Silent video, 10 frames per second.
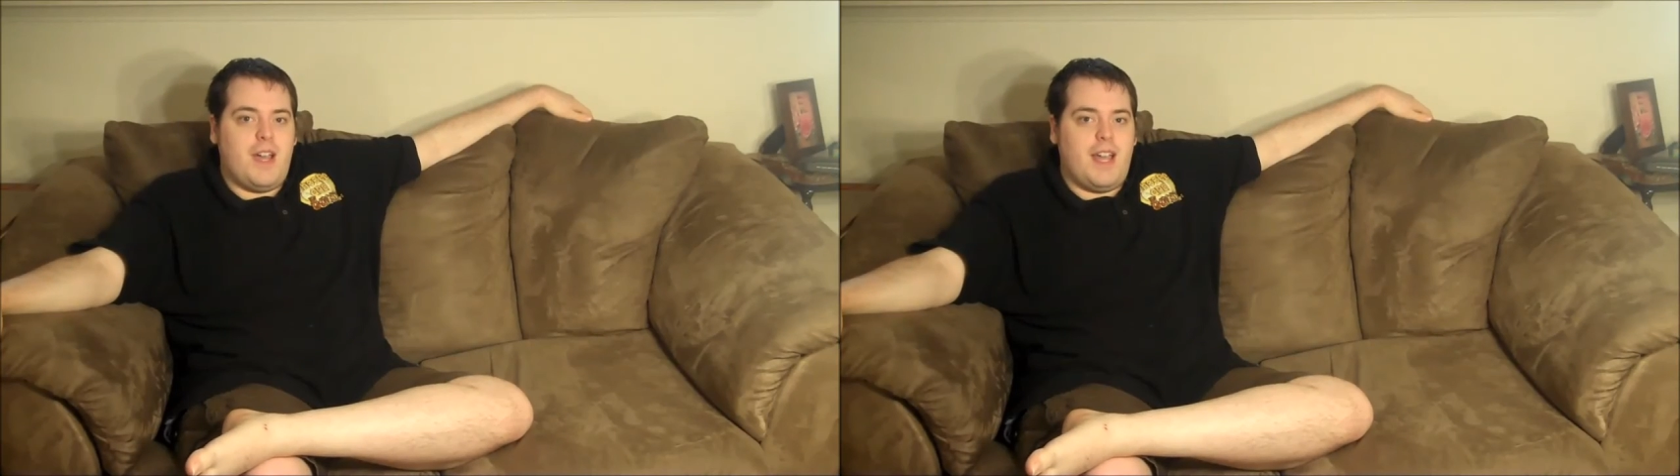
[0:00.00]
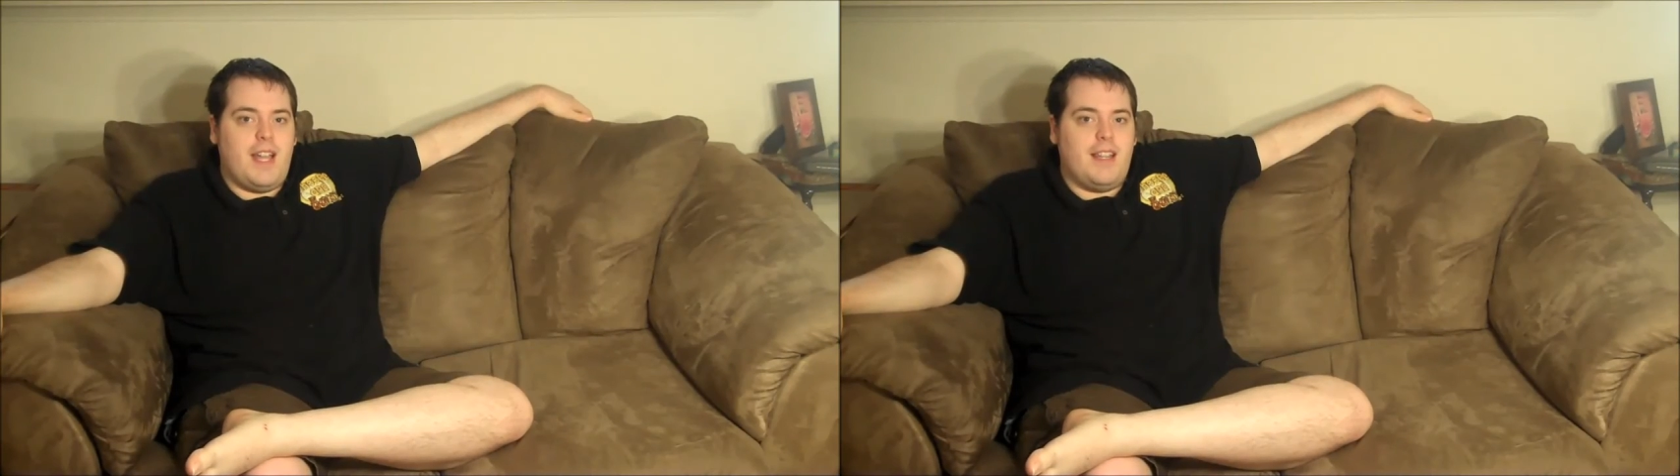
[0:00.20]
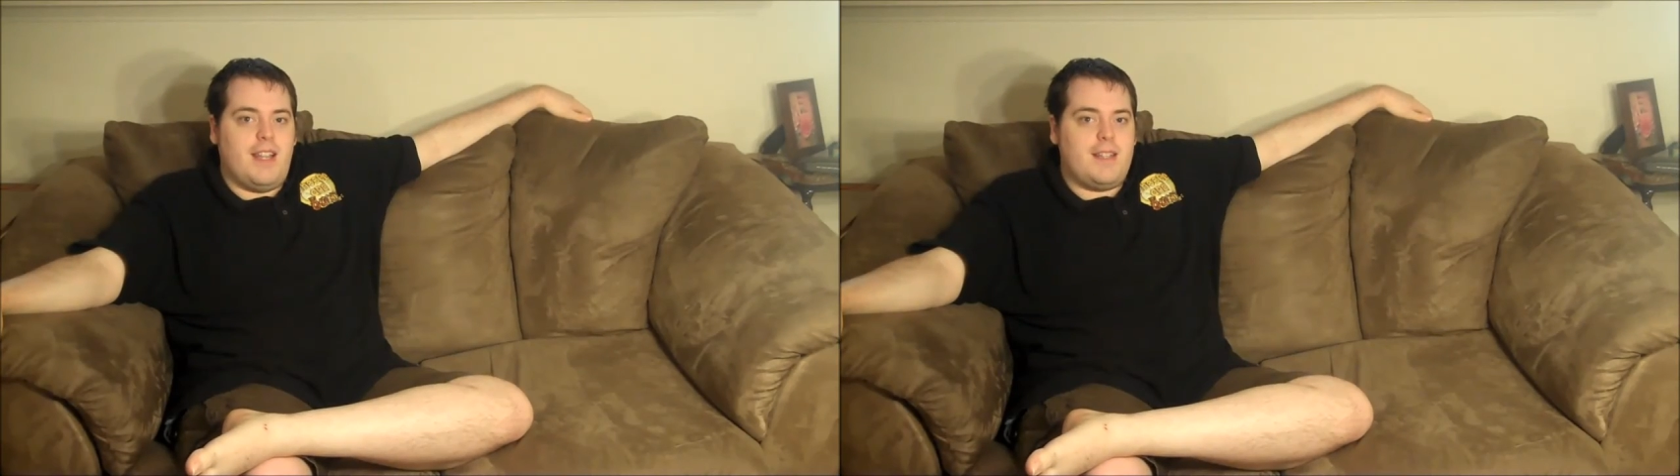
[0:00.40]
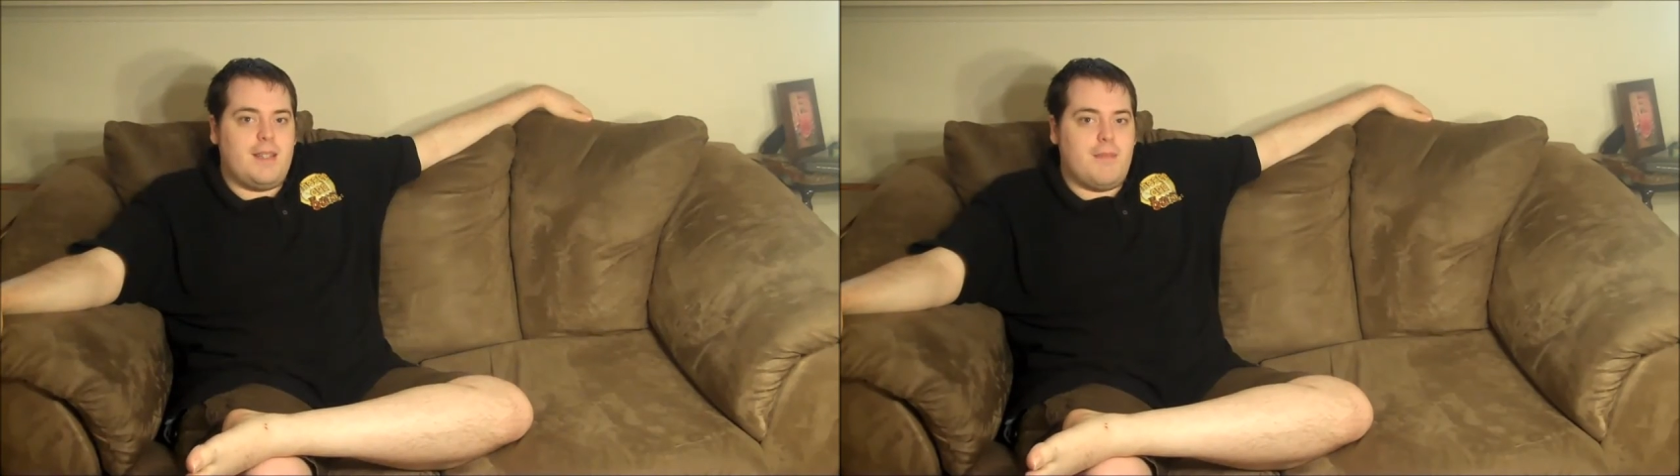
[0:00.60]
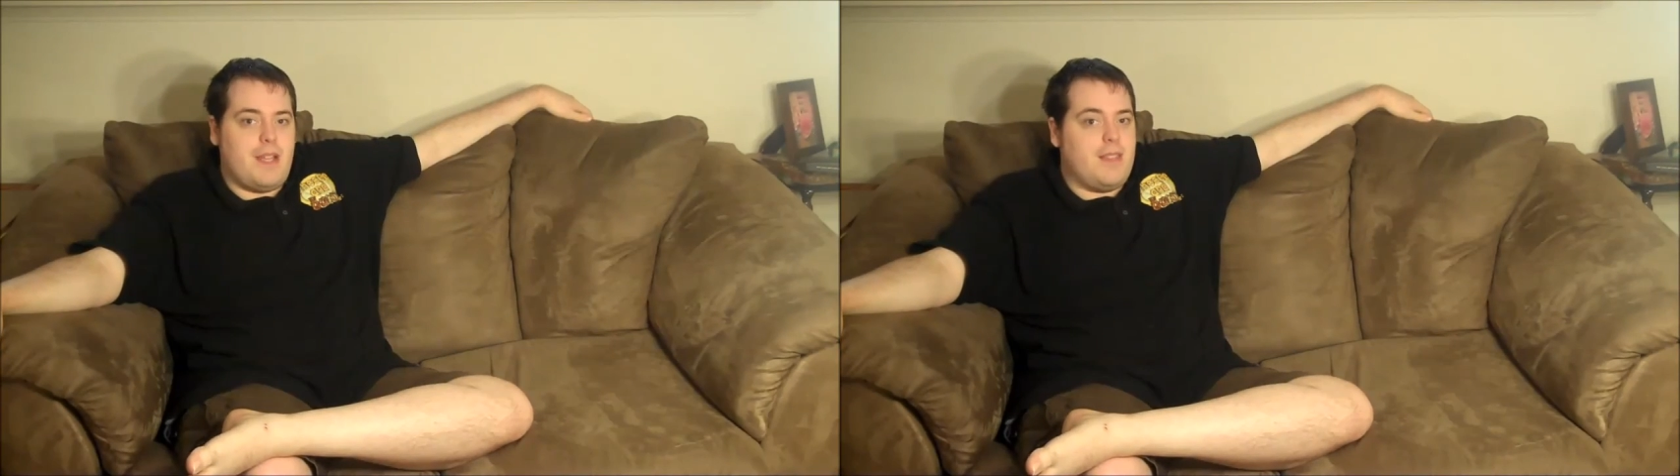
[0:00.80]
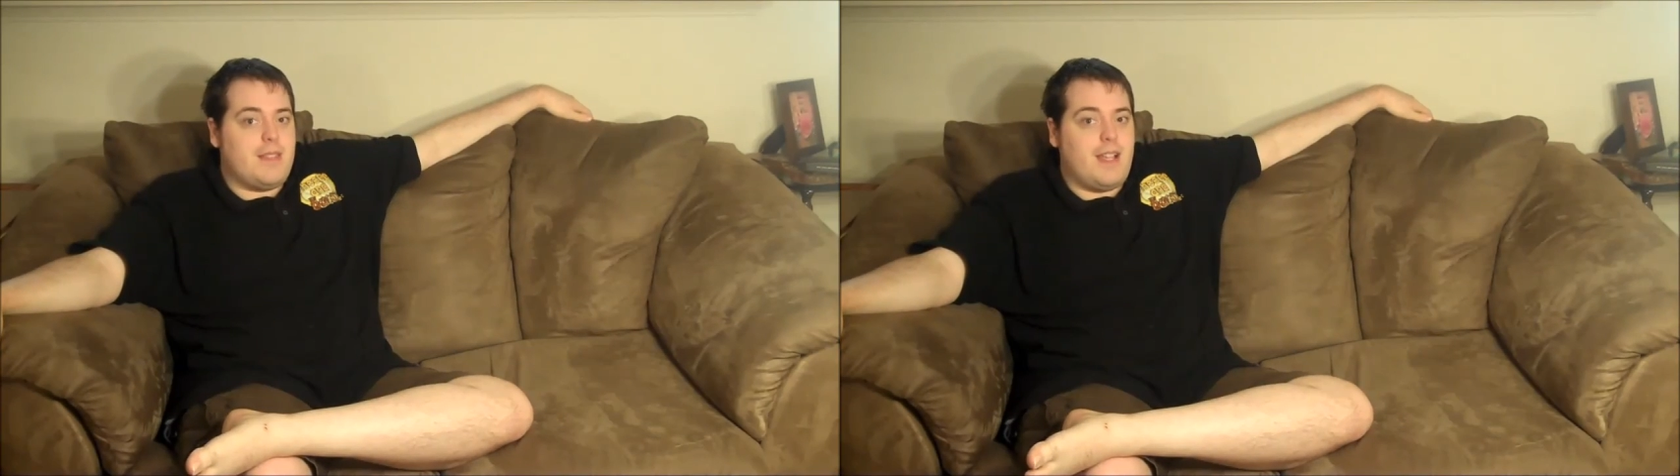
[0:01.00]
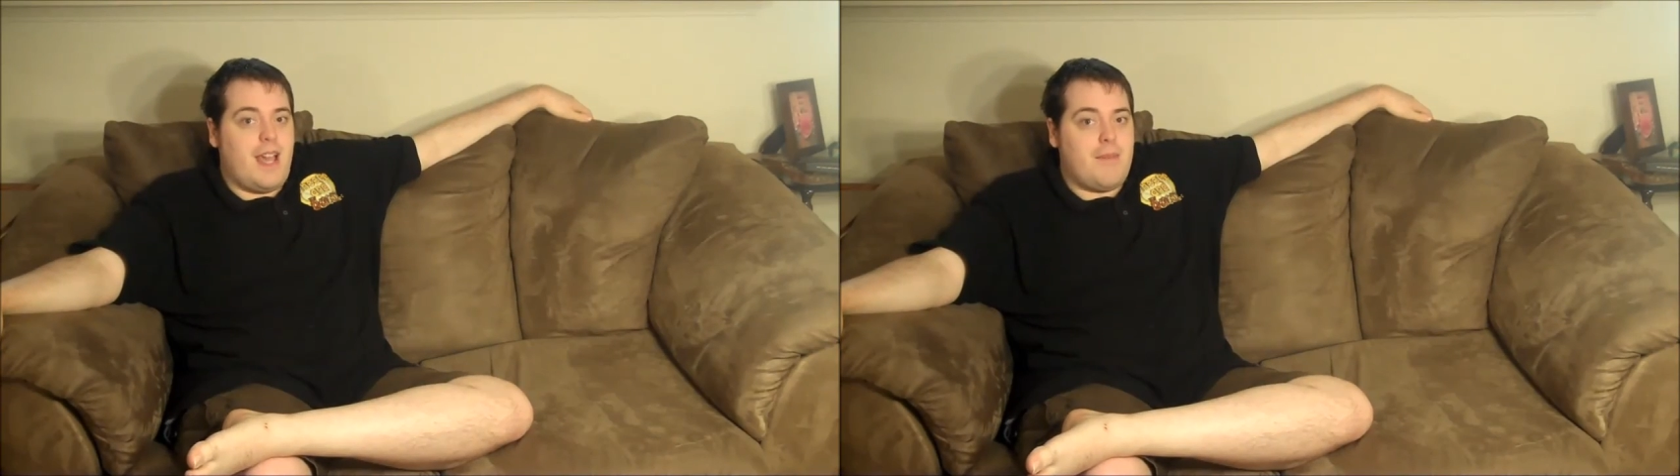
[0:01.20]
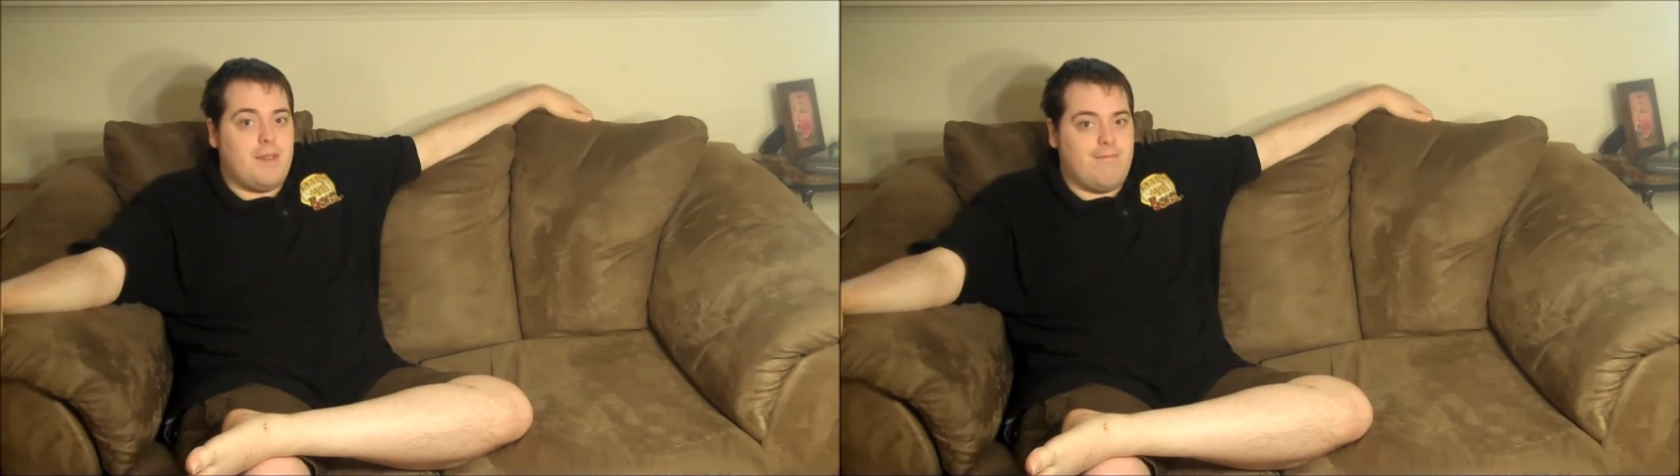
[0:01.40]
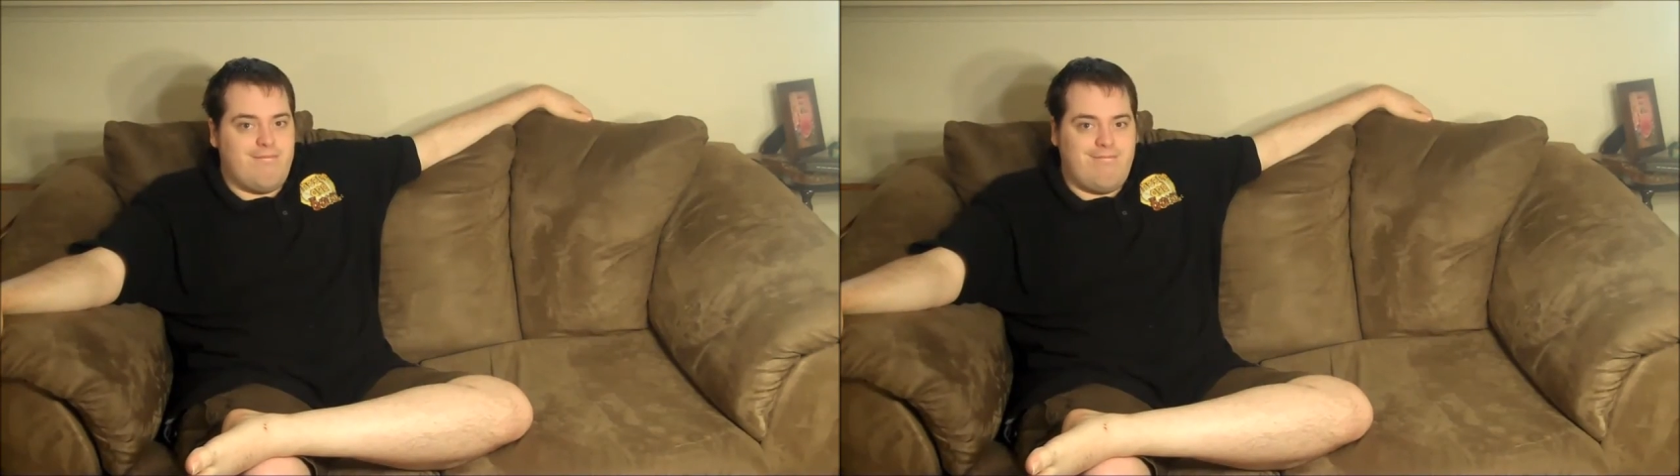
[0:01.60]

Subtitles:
and let's make this thing happen.